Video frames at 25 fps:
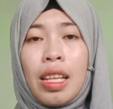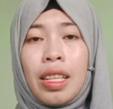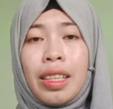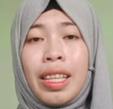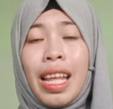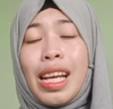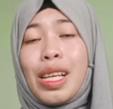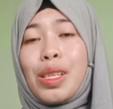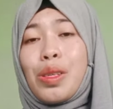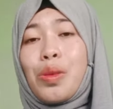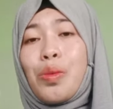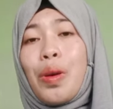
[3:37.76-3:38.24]

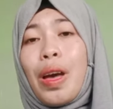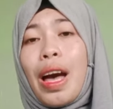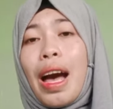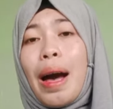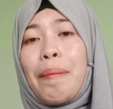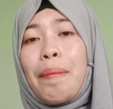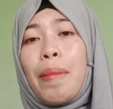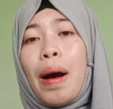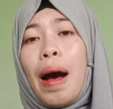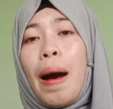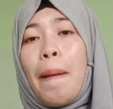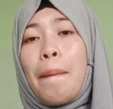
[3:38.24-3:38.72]
Next we
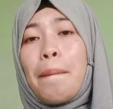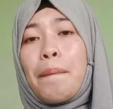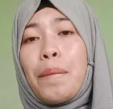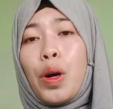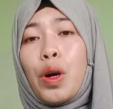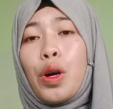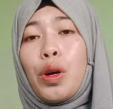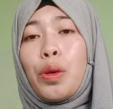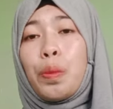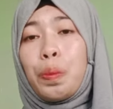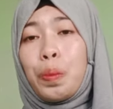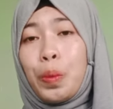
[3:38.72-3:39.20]
have
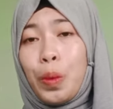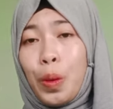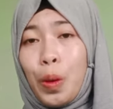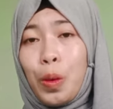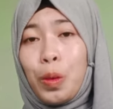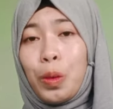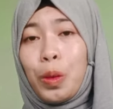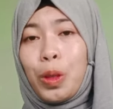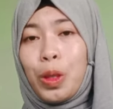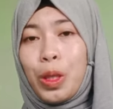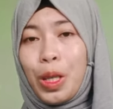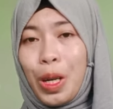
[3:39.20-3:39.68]

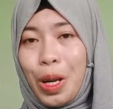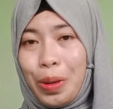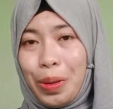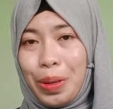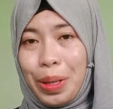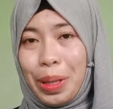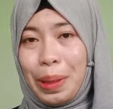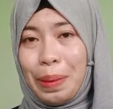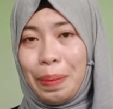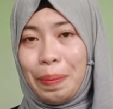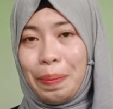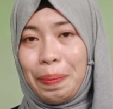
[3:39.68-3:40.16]
poo-poo
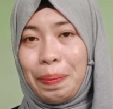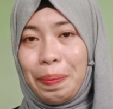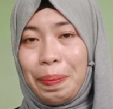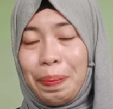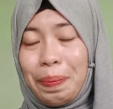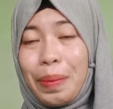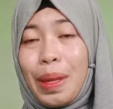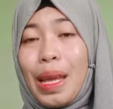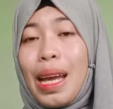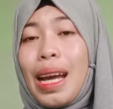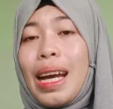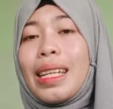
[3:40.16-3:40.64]
theory.
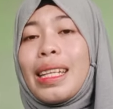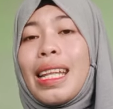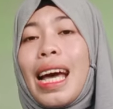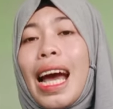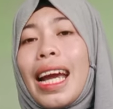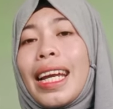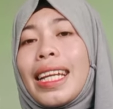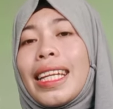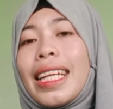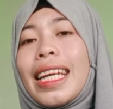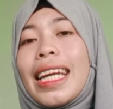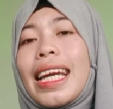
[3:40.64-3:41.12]
The
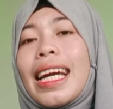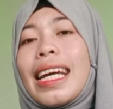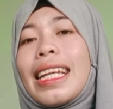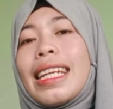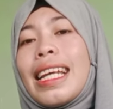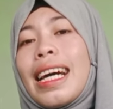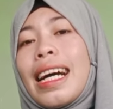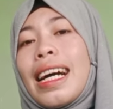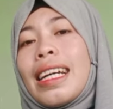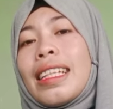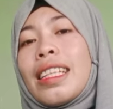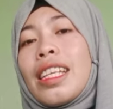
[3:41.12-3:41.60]
idea
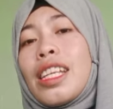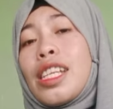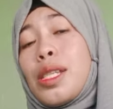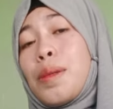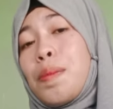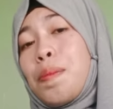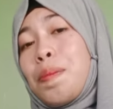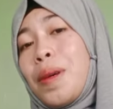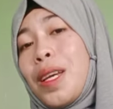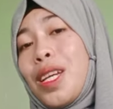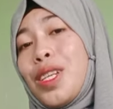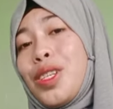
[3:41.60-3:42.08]
that
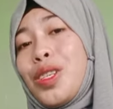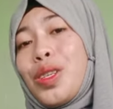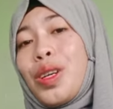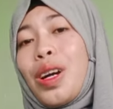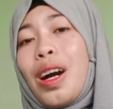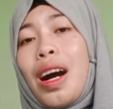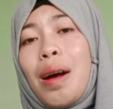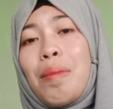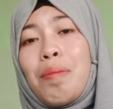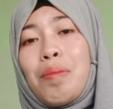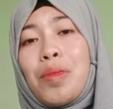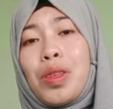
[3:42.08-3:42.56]
speech
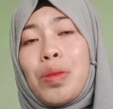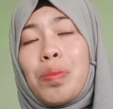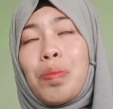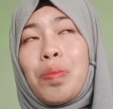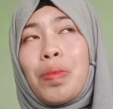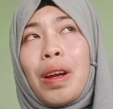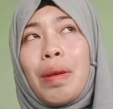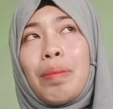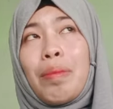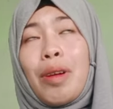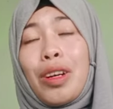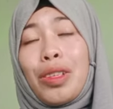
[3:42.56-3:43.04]
comes
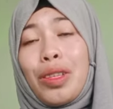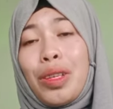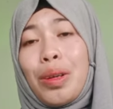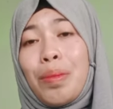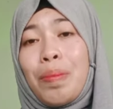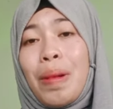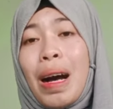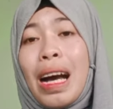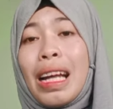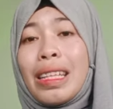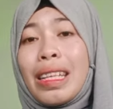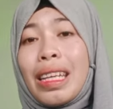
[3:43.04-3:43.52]
from
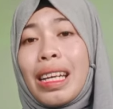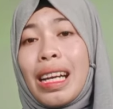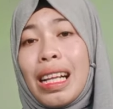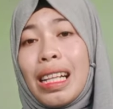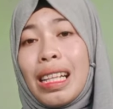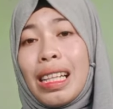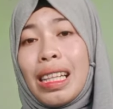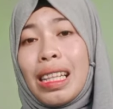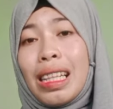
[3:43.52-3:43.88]
automatic